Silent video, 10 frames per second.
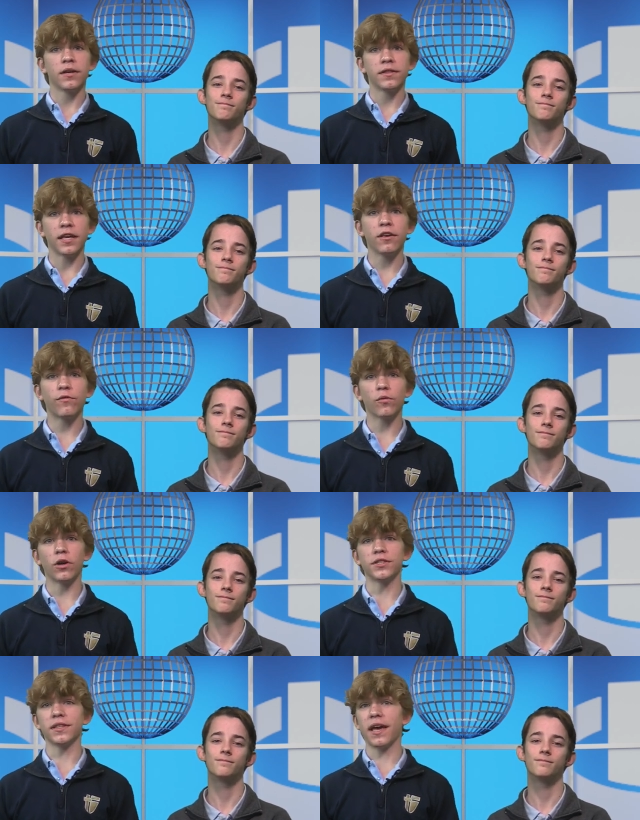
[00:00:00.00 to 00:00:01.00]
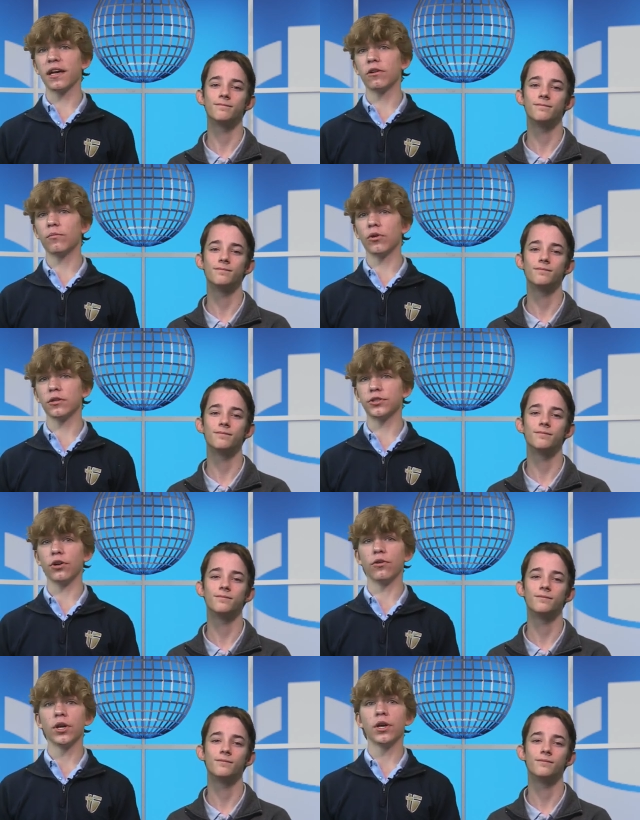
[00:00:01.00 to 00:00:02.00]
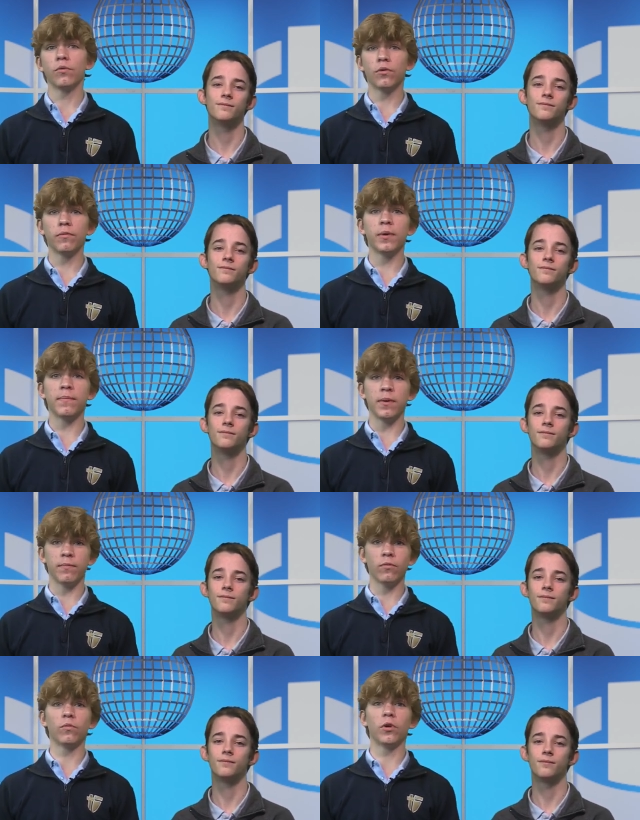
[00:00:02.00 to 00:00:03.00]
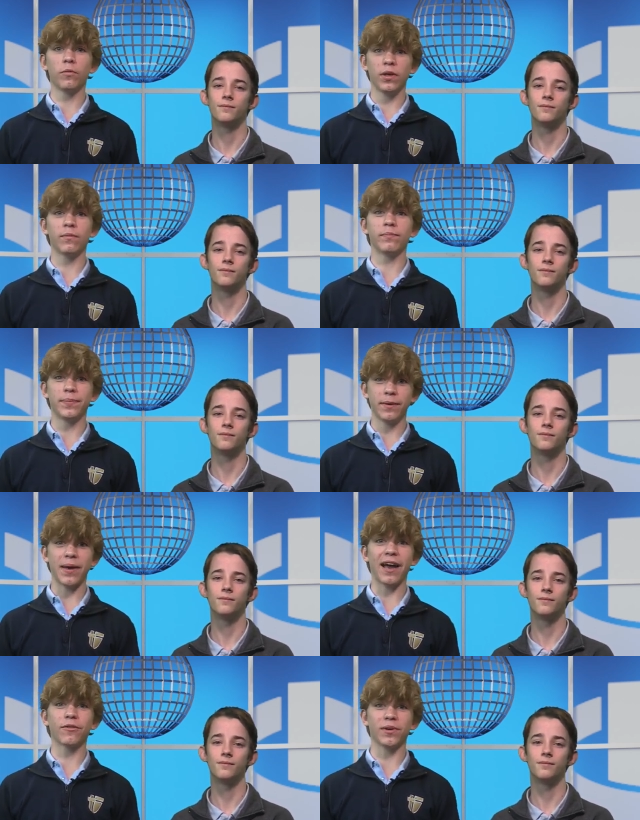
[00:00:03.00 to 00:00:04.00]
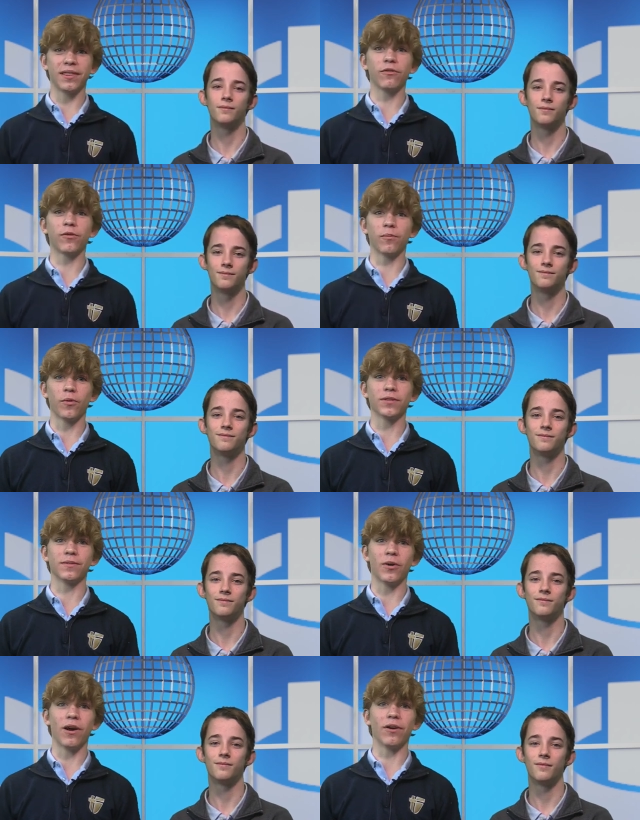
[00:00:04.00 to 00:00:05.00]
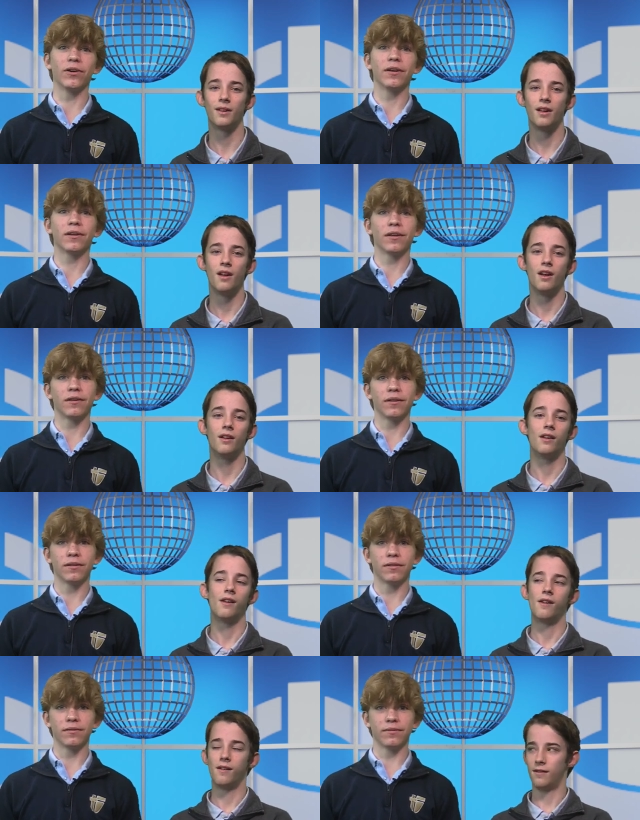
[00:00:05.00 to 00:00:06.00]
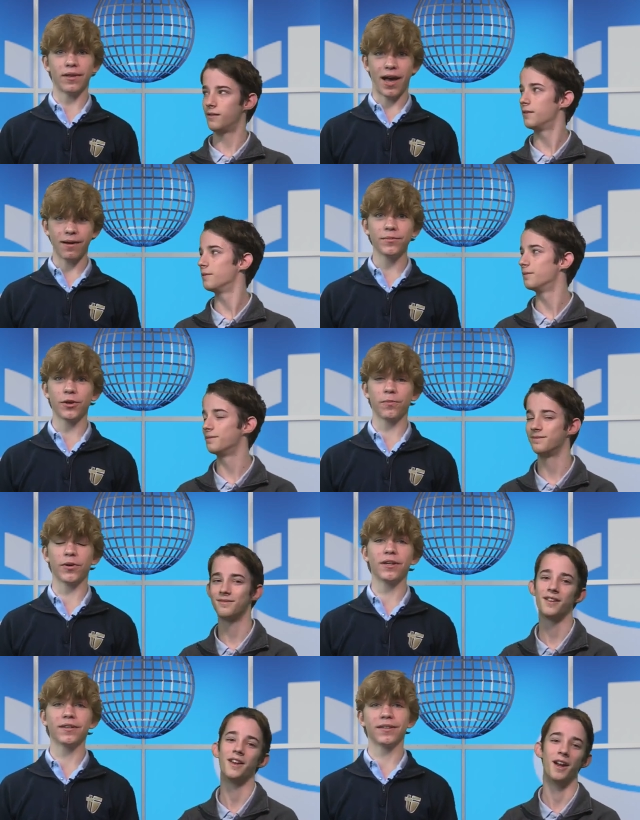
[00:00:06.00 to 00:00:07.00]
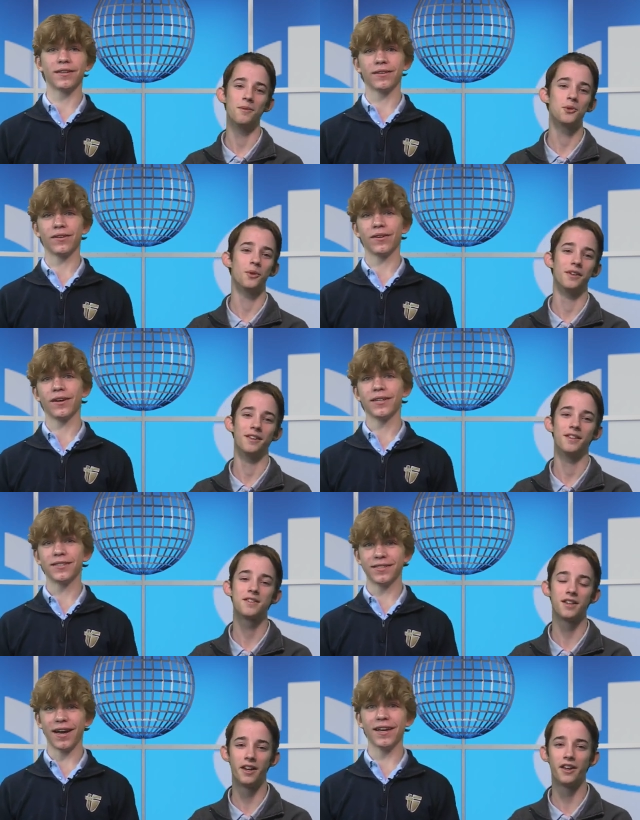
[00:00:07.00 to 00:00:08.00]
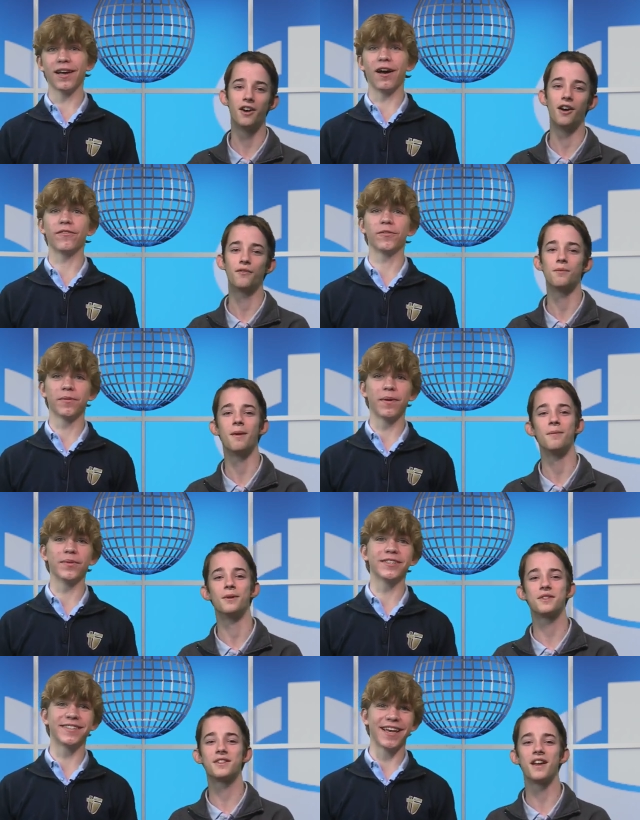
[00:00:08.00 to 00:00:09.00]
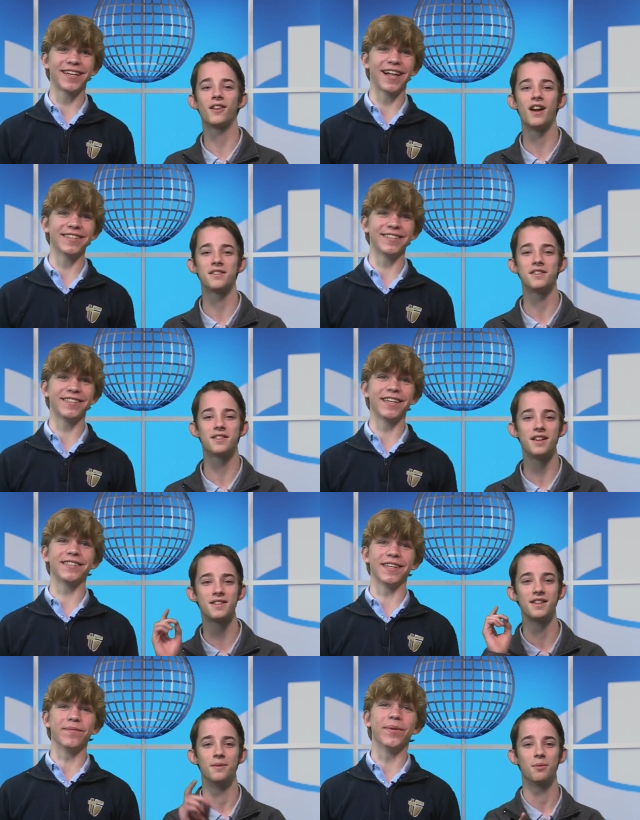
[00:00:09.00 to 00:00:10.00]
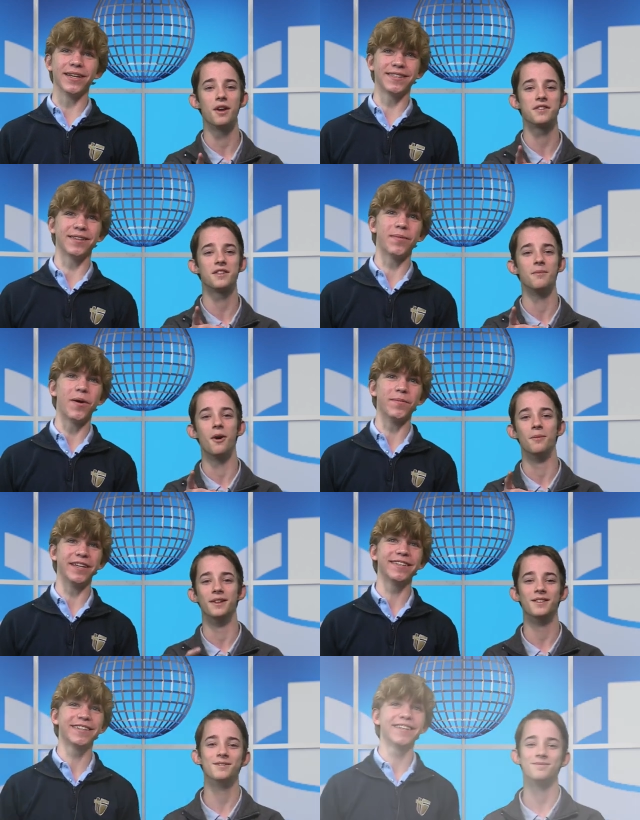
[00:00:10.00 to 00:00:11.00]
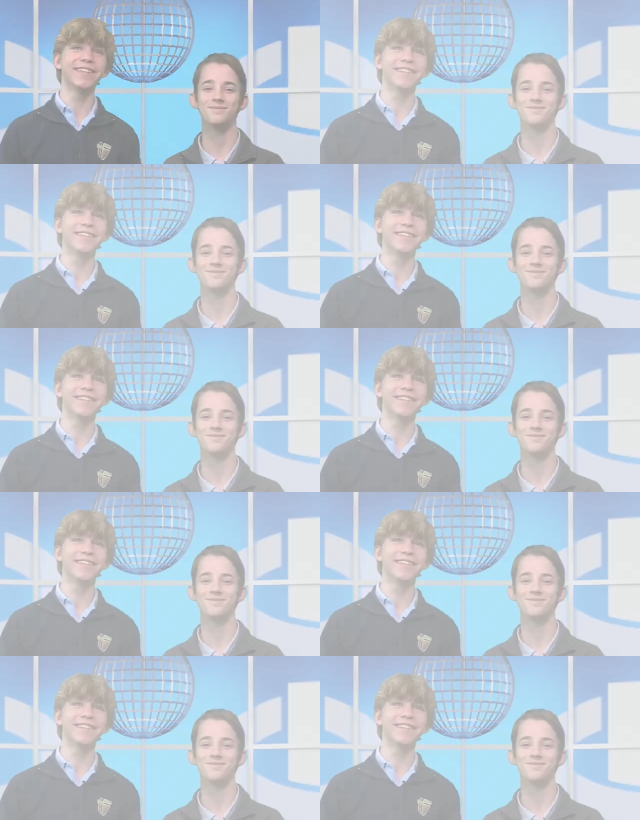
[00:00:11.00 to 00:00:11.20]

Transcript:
Speaker 1: Thank you for watching the Halo Morning Show. We'll be, be, we'll we be back with you for more tomorrow. I'm Cooper. And I'm Jordan. Signing, signing off. Remember, remember, stay classy, Saints, and embrace the moment.